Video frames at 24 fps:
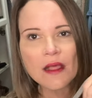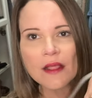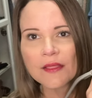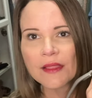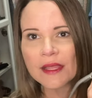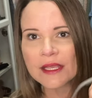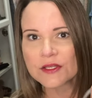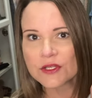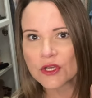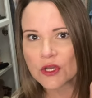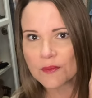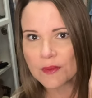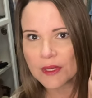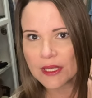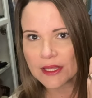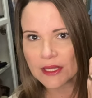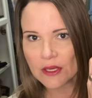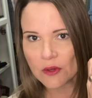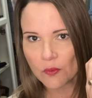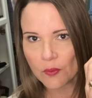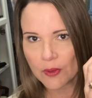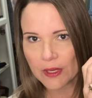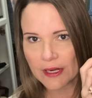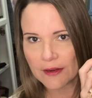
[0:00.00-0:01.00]
They told me
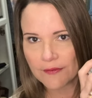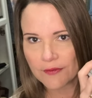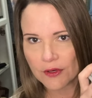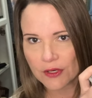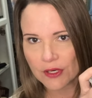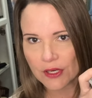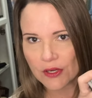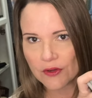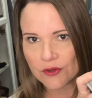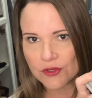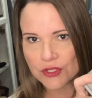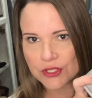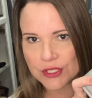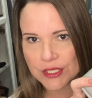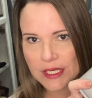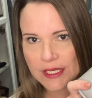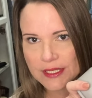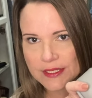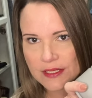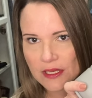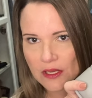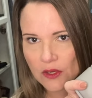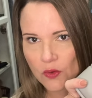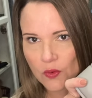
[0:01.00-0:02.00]
that whenever Coach
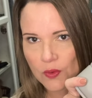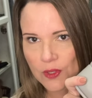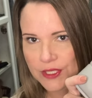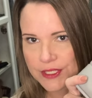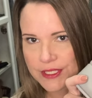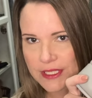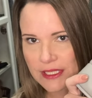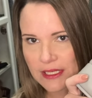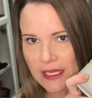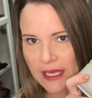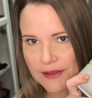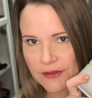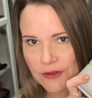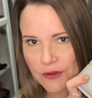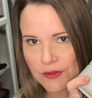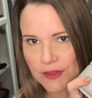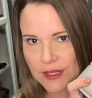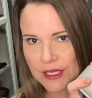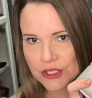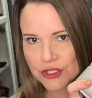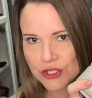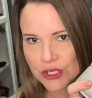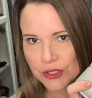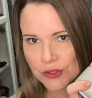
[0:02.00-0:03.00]
does a quilted leather,
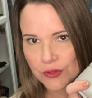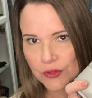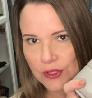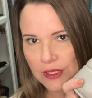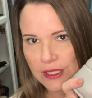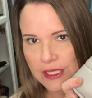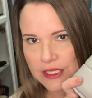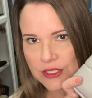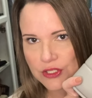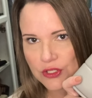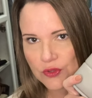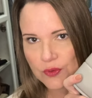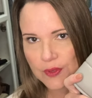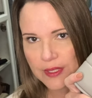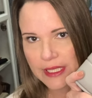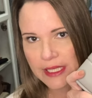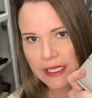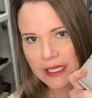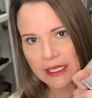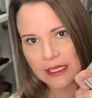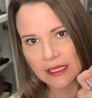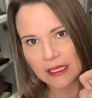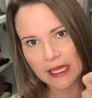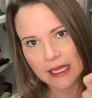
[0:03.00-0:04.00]
they generally do it
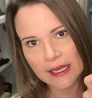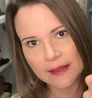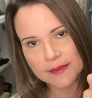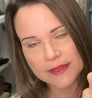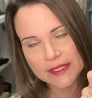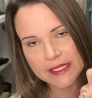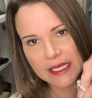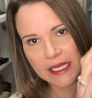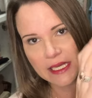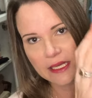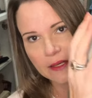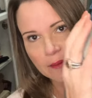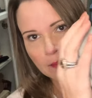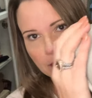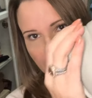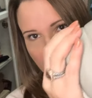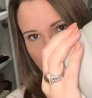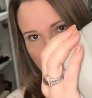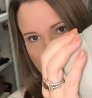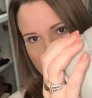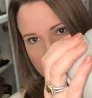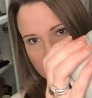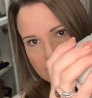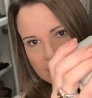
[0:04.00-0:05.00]
in lambskin
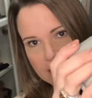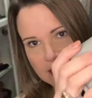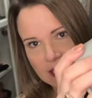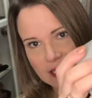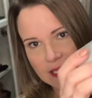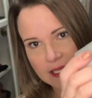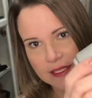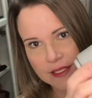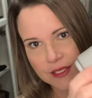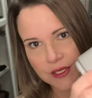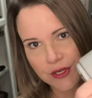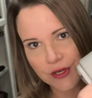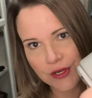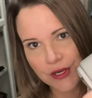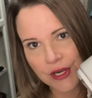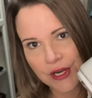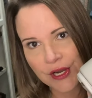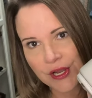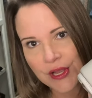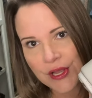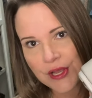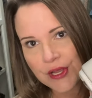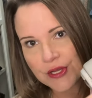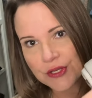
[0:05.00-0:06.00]
because it's easier
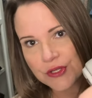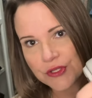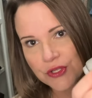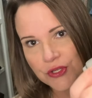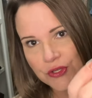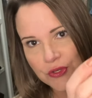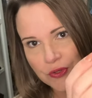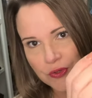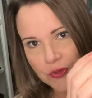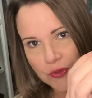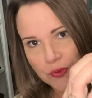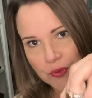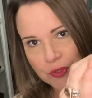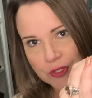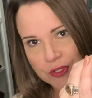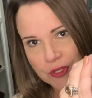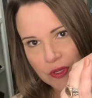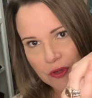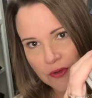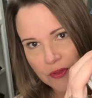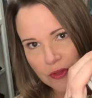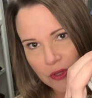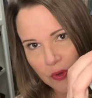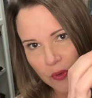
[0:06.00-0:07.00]
to
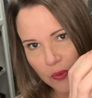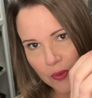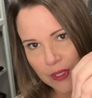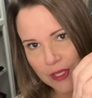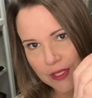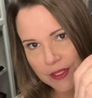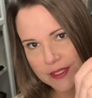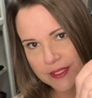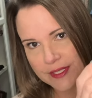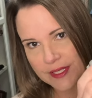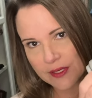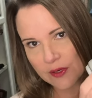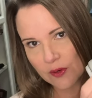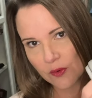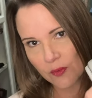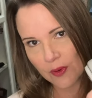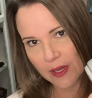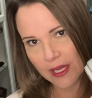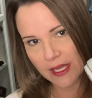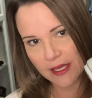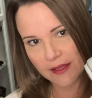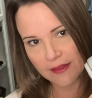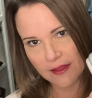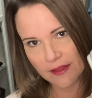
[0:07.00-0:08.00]
sew the quilts in a
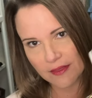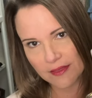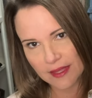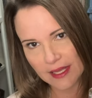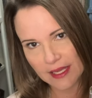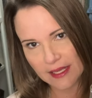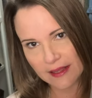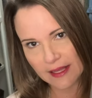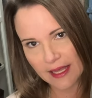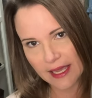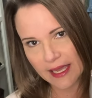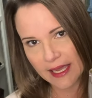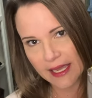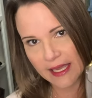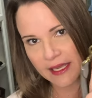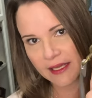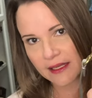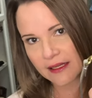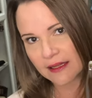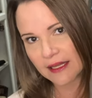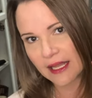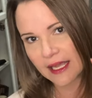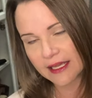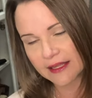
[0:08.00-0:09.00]
way that they lay
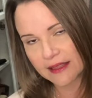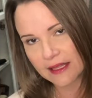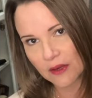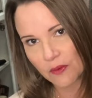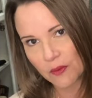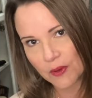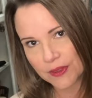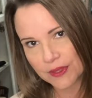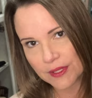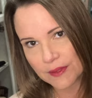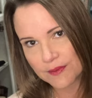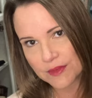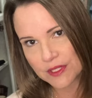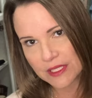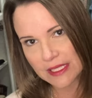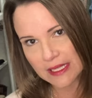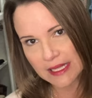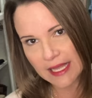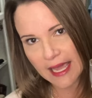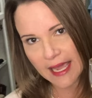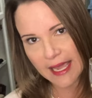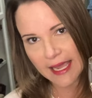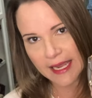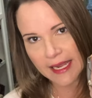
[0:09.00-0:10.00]
like they want them to
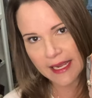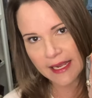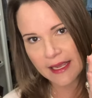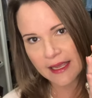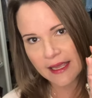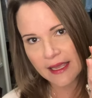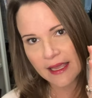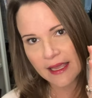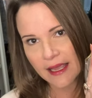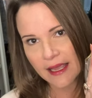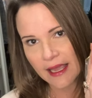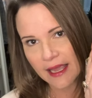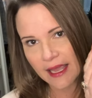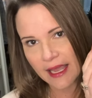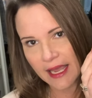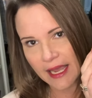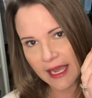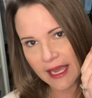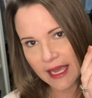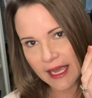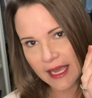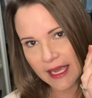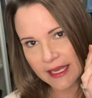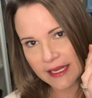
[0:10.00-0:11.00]
lay.
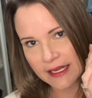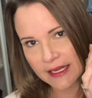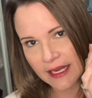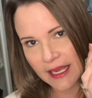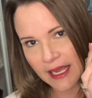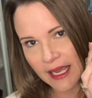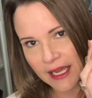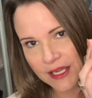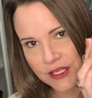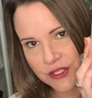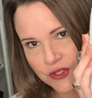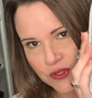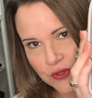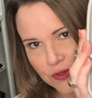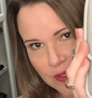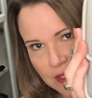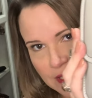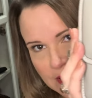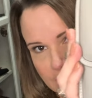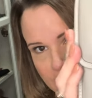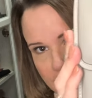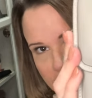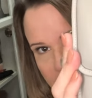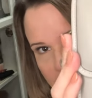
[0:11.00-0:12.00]
And as you
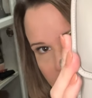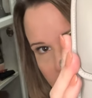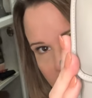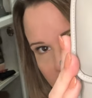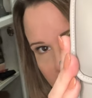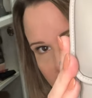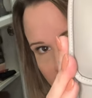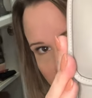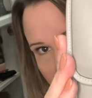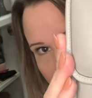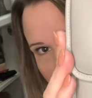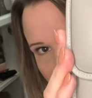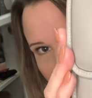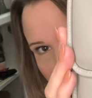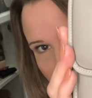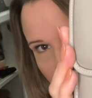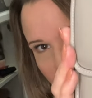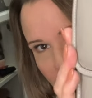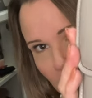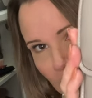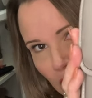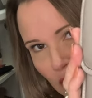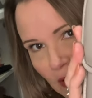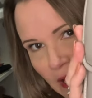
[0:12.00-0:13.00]
can see,
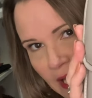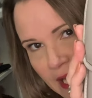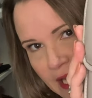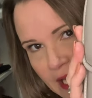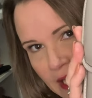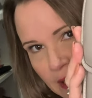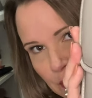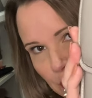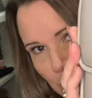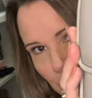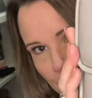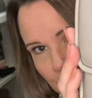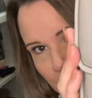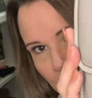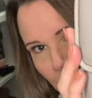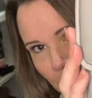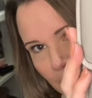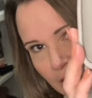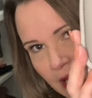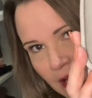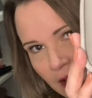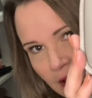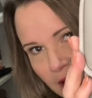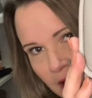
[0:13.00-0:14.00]
they're laying pretty
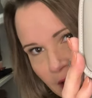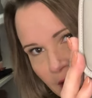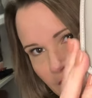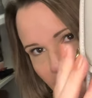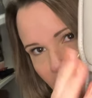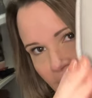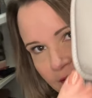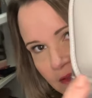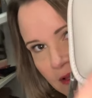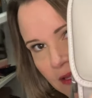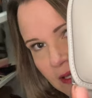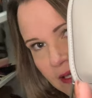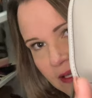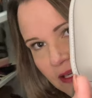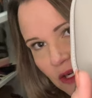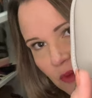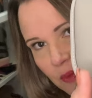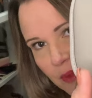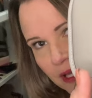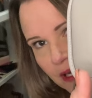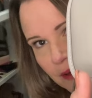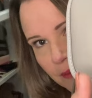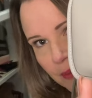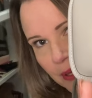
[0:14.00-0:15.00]
well. I have a little
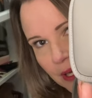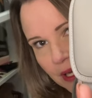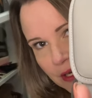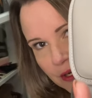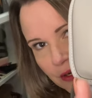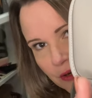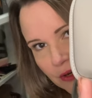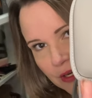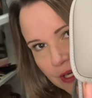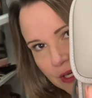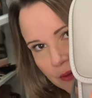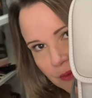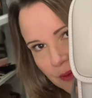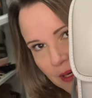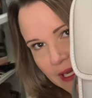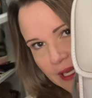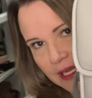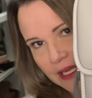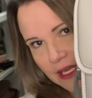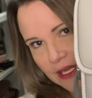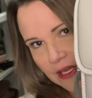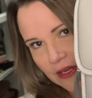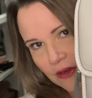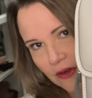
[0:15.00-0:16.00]
bit of puckering right
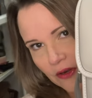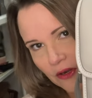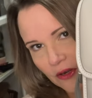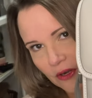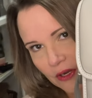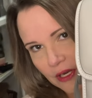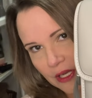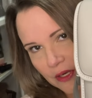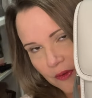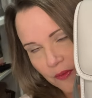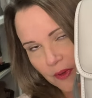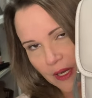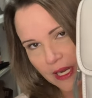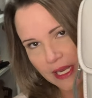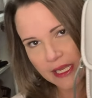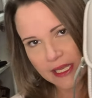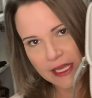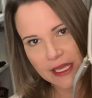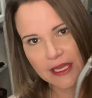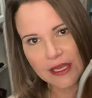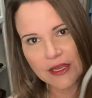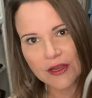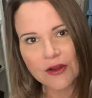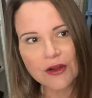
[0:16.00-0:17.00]
here and right
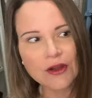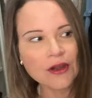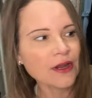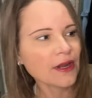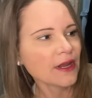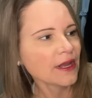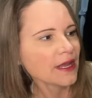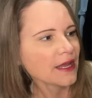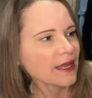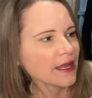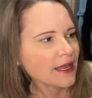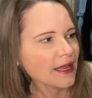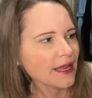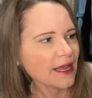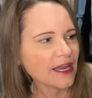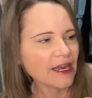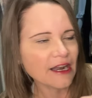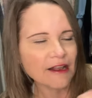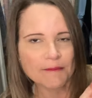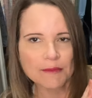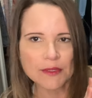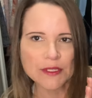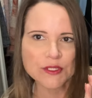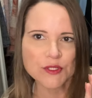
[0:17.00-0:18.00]
here, and
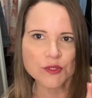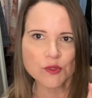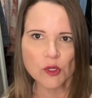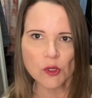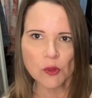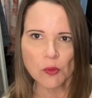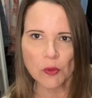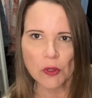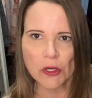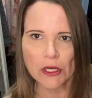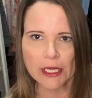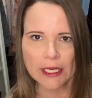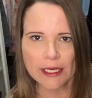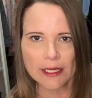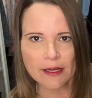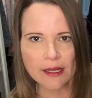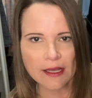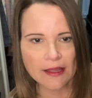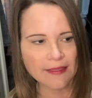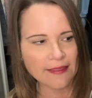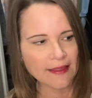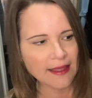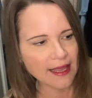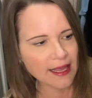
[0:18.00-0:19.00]
I've been sort of working
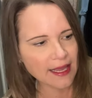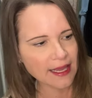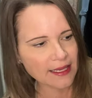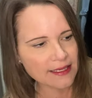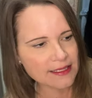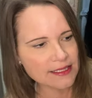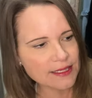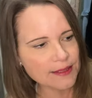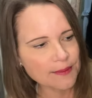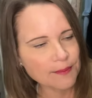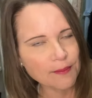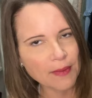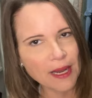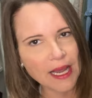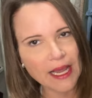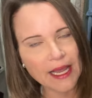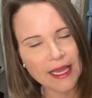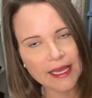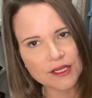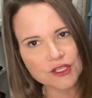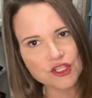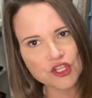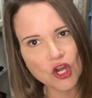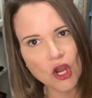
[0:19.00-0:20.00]
on that.
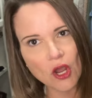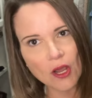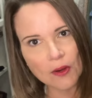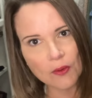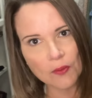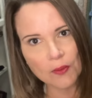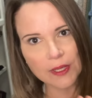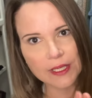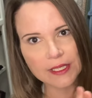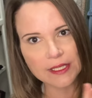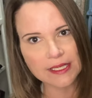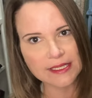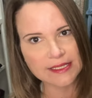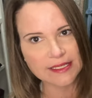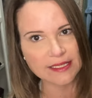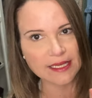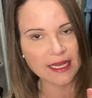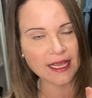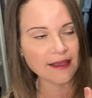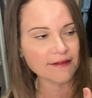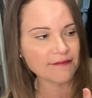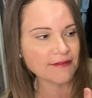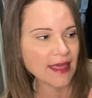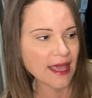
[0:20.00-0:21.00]
My chalk one doesn't
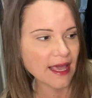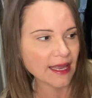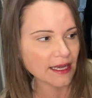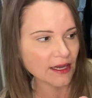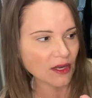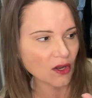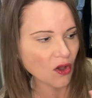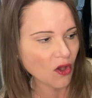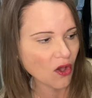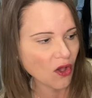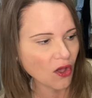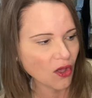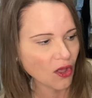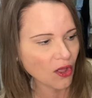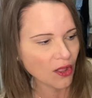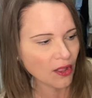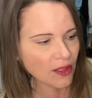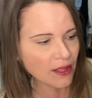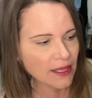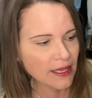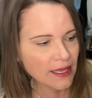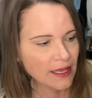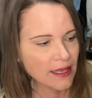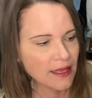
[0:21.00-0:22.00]
have that at all,
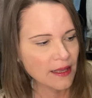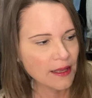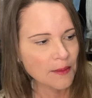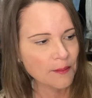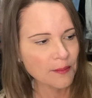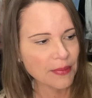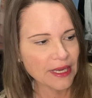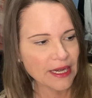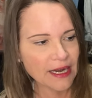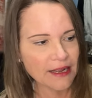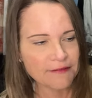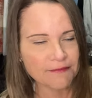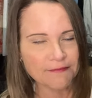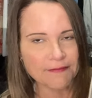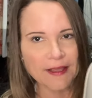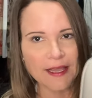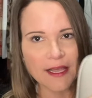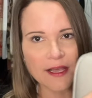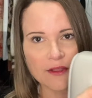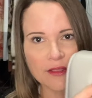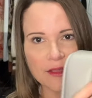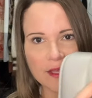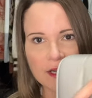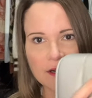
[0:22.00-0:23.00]
but I
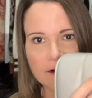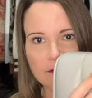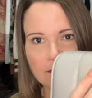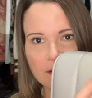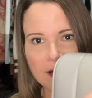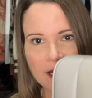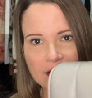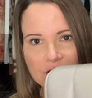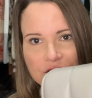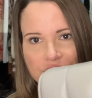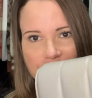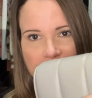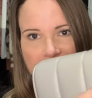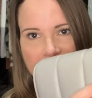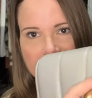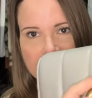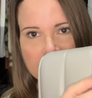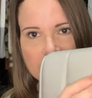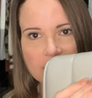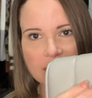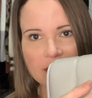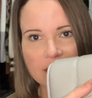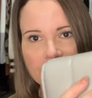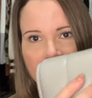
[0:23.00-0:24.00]
found that if I
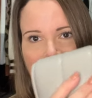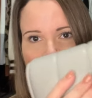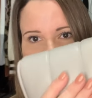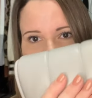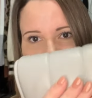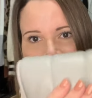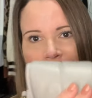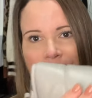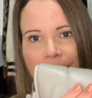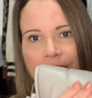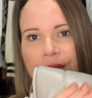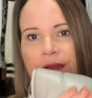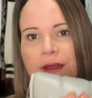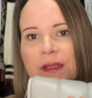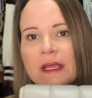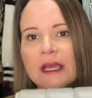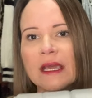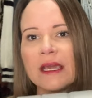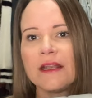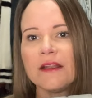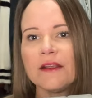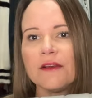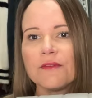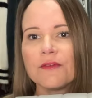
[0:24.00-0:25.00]
just
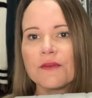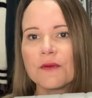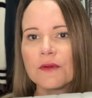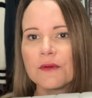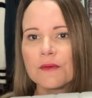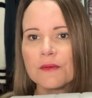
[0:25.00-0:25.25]
kind of